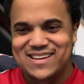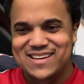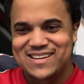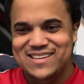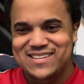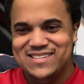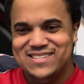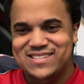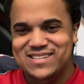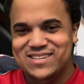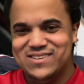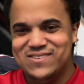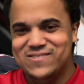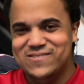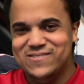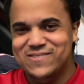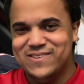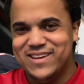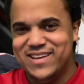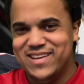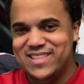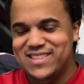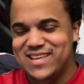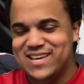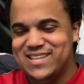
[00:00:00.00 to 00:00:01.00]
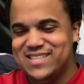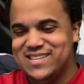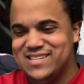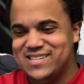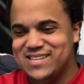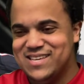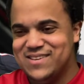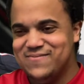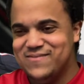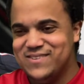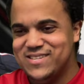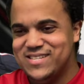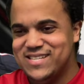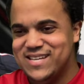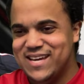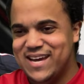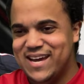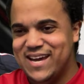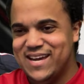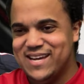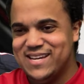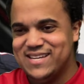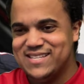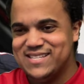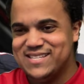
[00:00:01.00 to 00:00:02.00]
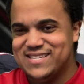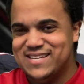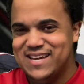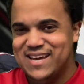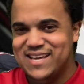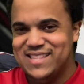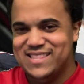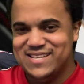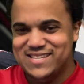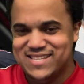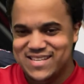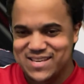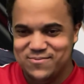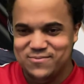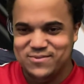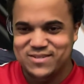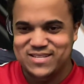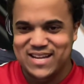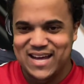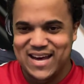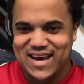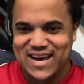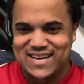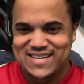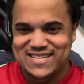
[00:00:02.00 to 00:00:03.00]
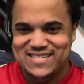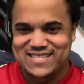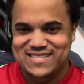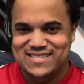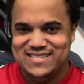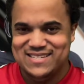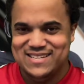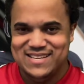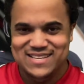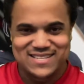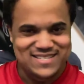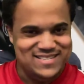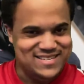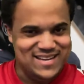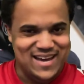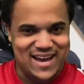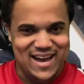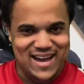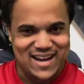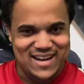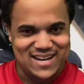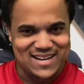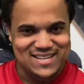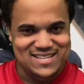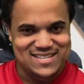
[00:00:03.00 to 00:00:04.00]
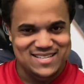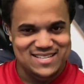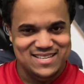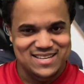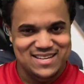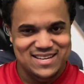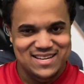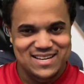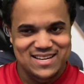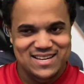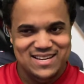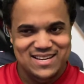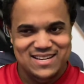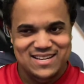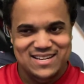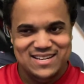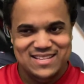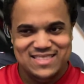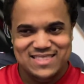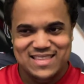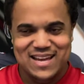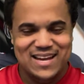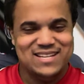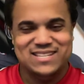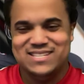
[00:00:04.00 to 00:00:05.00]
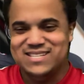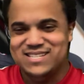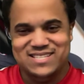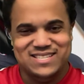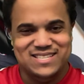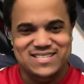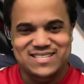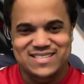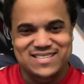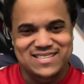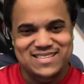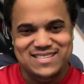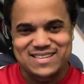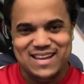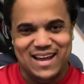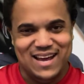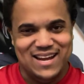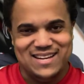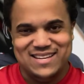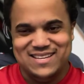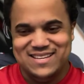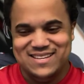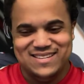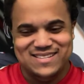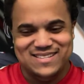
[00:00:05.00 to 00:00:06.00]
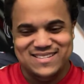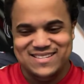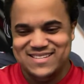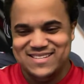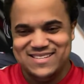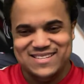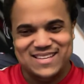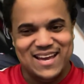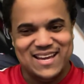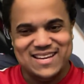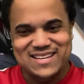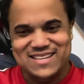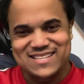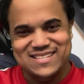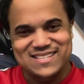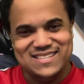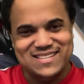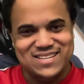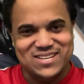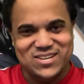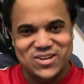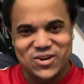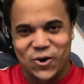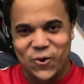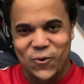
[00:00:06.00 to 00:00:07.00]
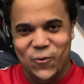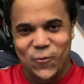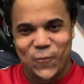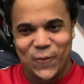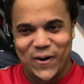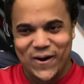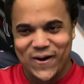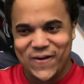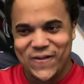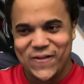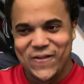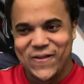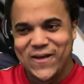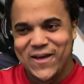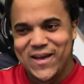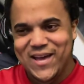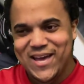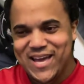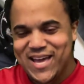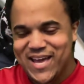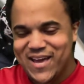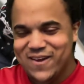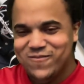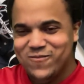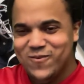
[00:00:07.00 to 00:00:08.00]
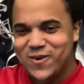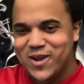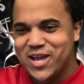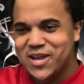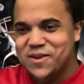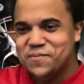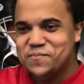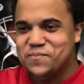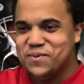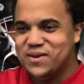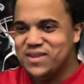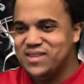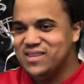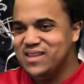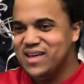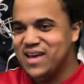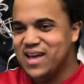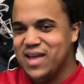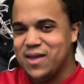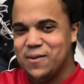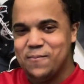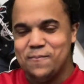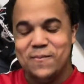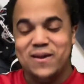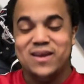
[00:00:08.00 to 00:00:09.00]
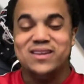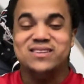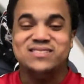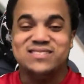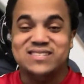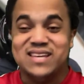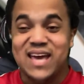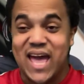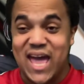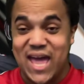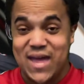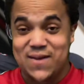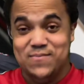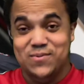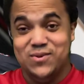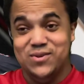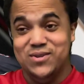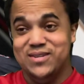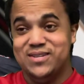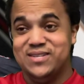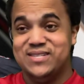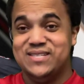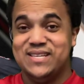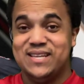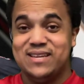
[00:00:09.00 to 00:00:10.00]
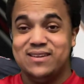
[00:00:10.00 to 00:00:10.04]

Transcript: so he led the team in sacks, and the team was last in sacks. That doesn't go well. If we had been like mid-table